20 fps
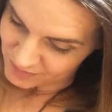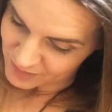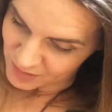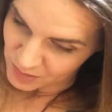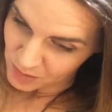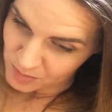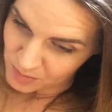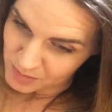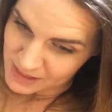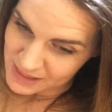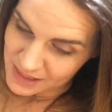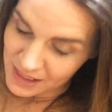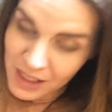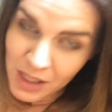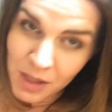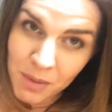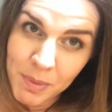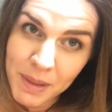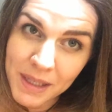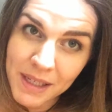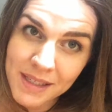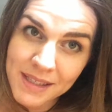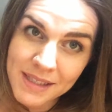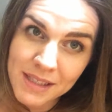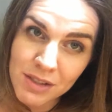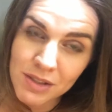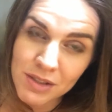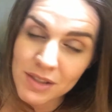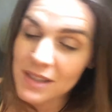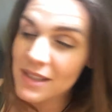So I'm just sitting here picking
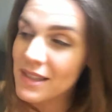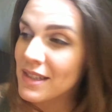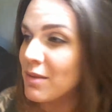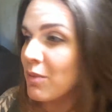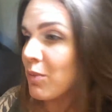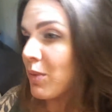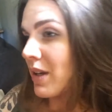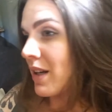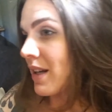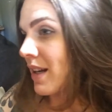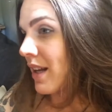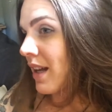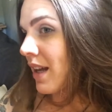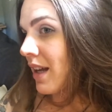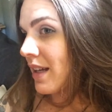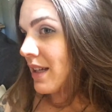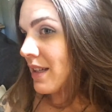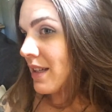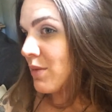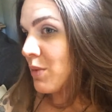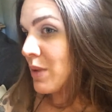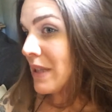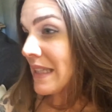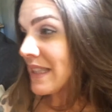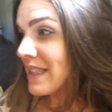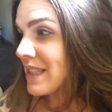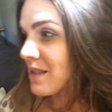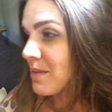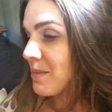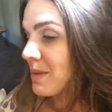stitches when I really
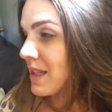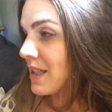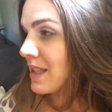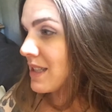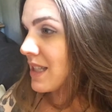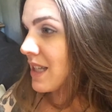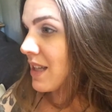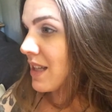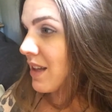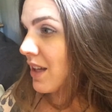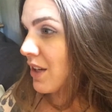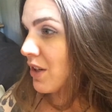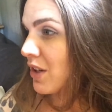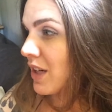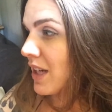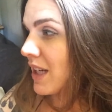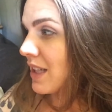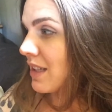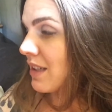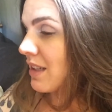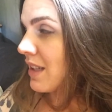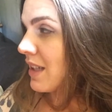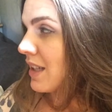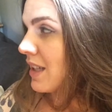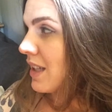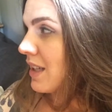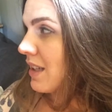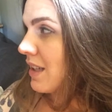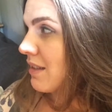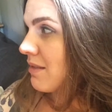need to be decluttering
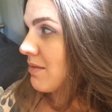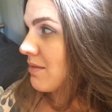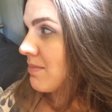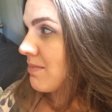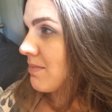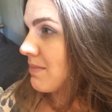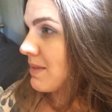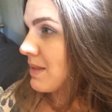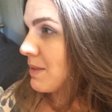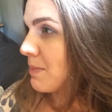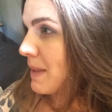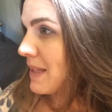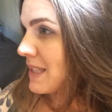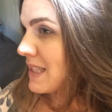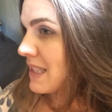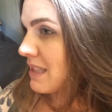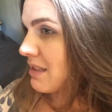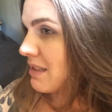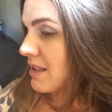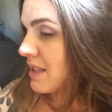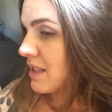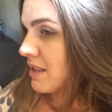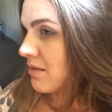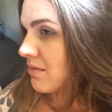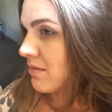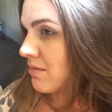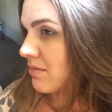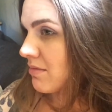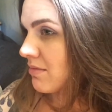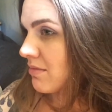spaces
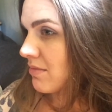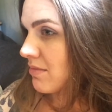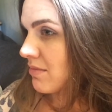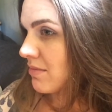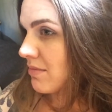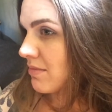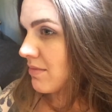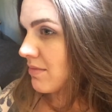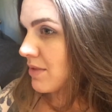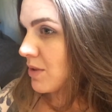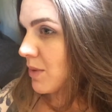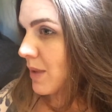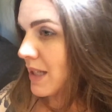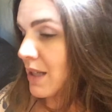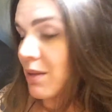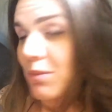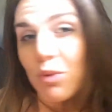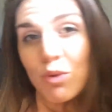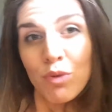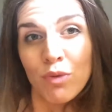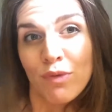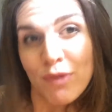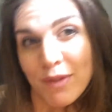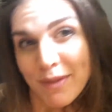so I can move.